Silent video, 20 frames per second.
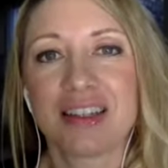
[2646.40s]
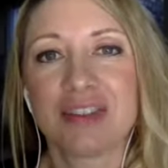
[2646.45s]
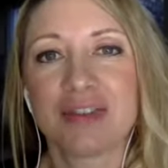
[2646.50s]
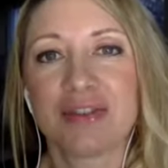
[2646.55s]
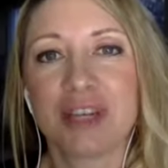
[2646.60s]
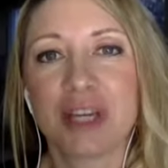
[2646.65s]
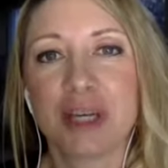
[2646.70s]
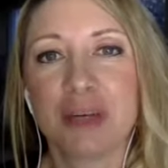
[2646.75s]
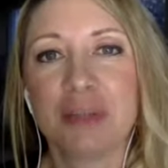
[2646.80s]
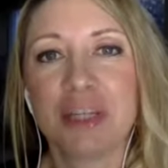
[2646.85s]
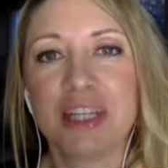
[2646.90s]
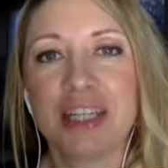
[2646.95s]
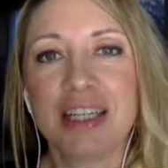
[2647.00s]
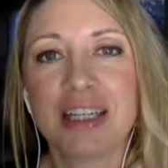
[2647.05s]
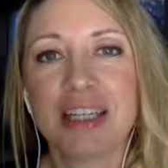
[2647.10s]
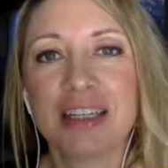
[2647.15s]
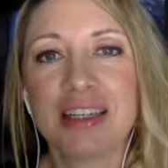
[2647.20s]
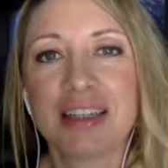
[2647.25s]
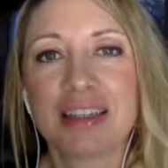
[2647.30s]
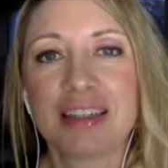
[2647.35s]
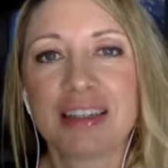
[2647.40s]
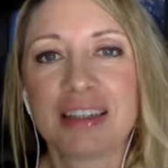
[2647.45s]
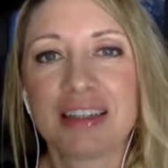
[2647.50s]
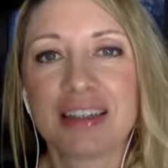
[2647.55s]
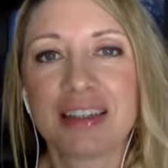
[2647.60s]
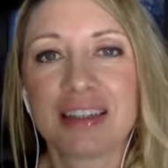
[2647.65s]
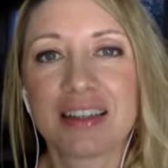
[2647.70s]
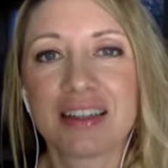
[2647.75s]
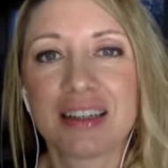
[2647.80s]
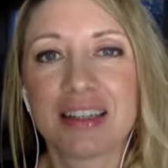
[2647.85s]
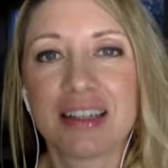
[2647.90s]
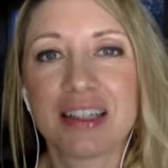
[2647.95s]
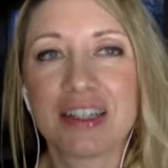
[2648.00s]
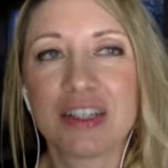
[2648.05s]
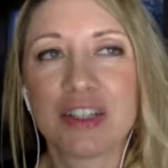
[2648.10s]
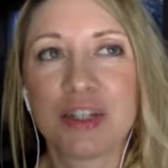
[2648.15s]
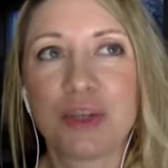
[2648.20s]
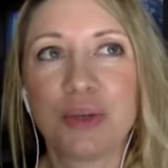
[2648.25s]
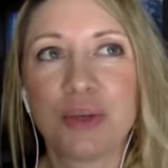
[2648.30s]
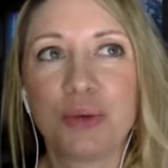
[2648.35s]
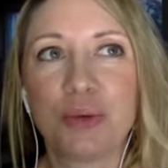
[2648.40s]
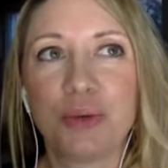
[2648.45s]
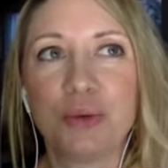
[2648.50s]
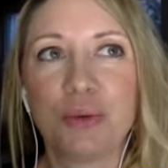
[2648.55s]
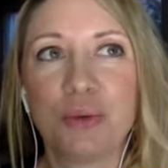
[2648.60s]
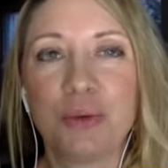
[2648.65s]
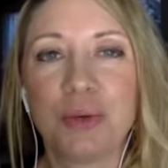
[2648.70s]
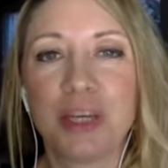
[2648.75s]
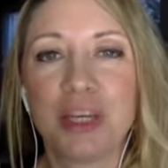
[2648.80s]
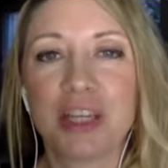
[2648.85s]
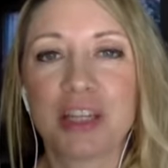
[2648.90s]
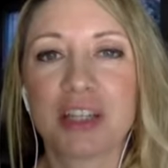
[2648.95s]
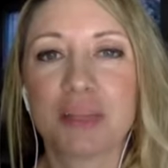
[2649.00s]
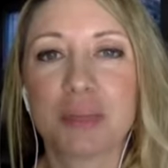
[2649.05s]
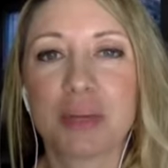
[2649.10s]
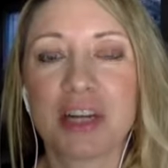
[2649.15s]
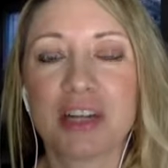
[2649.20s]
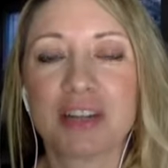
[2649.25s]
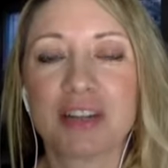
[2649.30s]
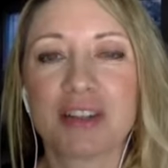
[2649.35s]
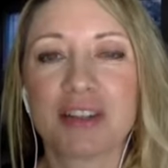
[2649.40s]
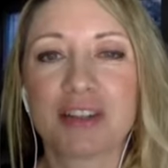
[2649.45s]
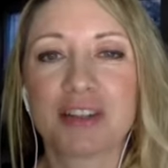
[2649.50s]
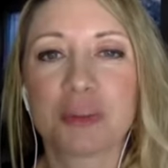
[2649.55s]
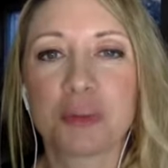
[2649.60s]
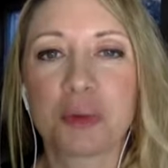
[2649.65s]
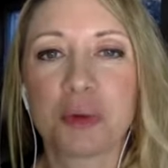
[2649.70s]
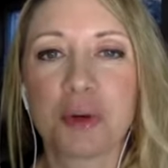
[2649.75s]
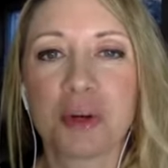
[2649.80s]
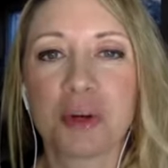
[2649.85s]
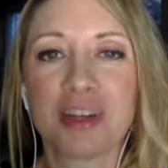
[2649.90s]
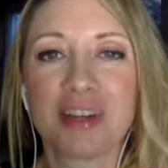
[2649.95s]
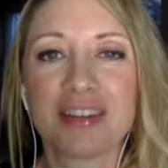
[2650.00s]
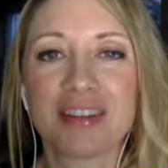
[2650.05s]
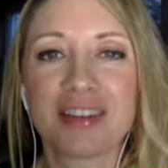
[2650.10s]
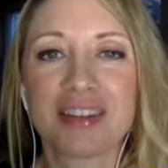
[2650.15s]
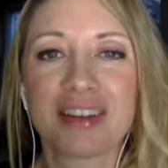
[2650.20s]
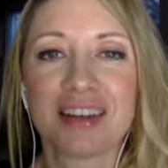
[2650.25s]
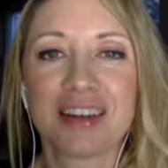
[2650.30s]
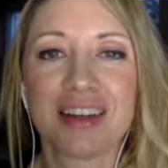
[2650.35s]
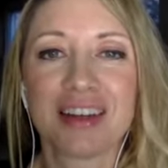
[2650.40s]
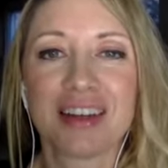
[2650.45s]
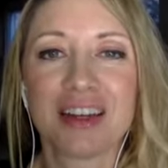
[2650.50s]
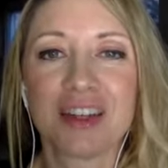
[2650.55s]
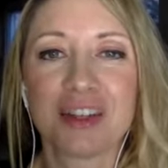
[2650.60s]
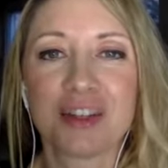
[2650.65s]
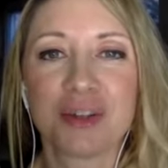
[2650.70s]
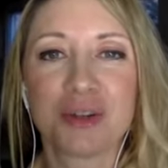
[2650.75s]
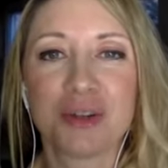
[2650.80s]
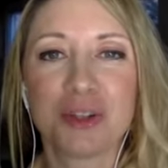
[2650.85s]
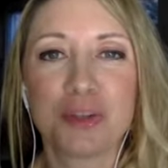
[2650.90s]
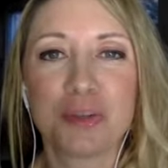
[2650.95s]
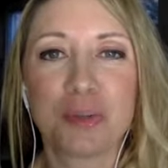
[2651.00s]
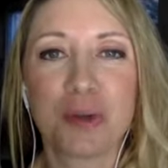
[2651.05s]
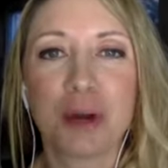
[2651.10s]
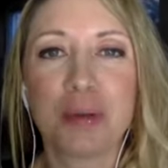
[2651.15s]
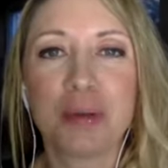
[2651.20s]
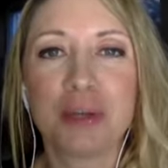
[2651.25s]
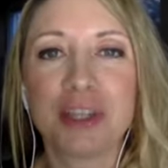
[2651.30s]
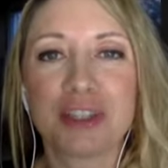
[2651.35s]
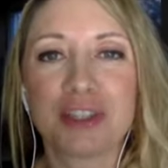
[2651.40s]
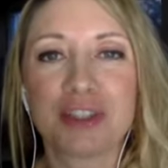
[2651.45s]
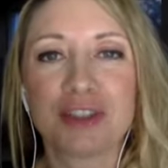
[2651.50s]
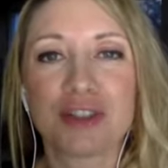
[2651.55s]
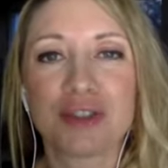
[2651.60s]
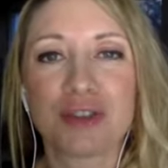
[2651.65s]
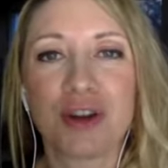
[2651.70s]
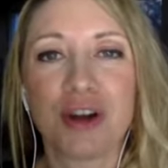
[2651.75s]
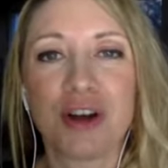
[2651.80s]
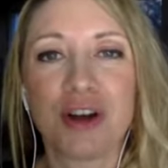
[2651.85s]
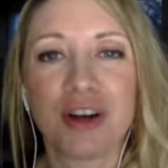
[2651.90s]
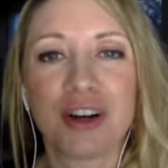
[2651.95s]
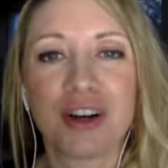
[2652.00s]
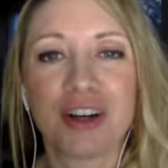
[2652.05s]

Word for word: family is who we expect to support us mm-hmm. so it's probably really? a stronger,